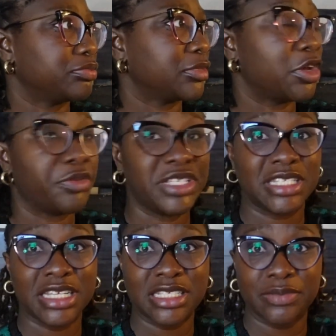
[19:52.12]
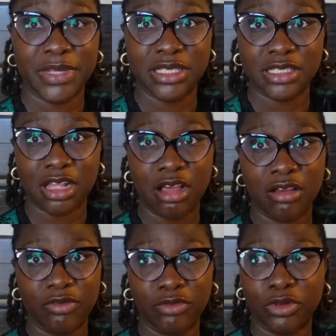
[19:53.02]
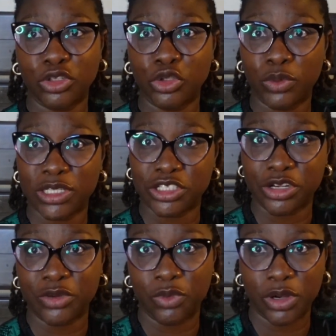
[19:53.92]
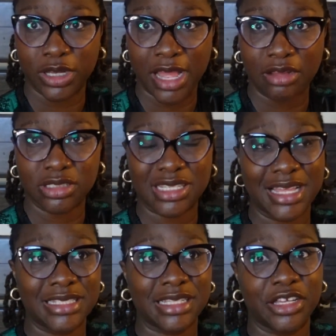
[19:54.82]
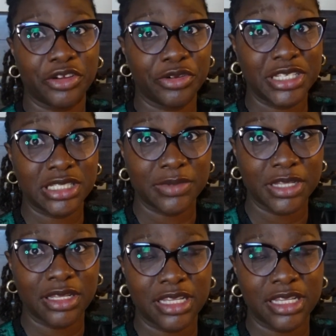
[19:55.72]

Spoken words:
the resistance of doing certain workouts is increasing.